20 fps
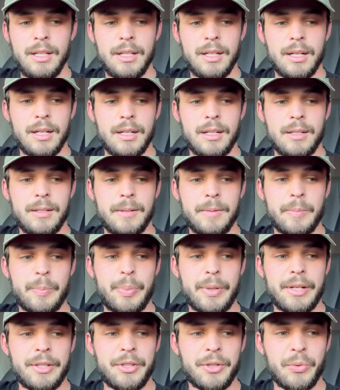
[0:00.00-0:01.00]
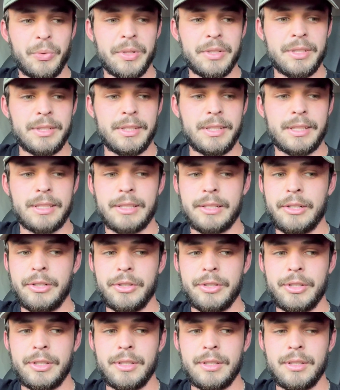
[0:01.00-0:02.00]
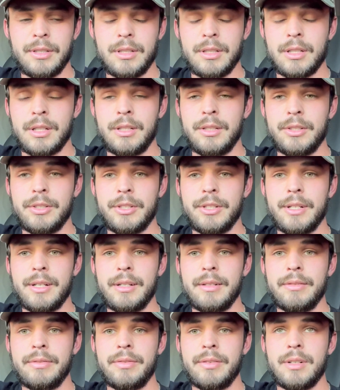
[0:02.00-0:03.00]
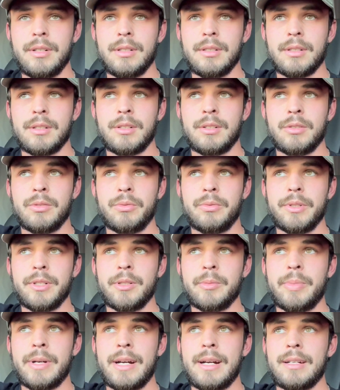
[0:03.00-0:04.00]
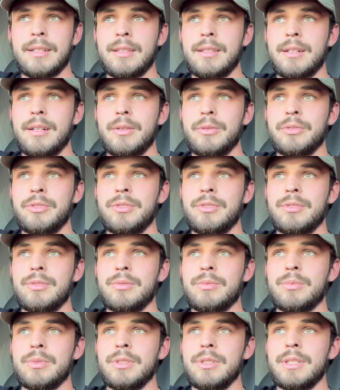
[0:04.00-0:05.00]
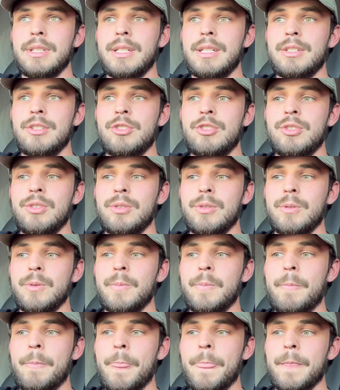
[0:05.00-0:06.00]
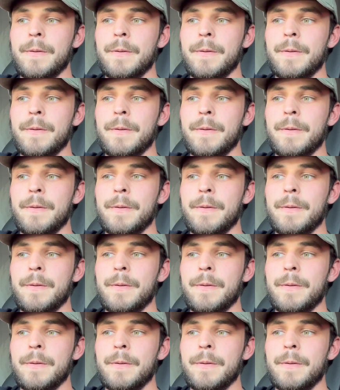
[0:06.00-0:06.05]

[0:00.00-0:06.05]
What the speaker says: But there wasn't like a clear enough career path that I was really into.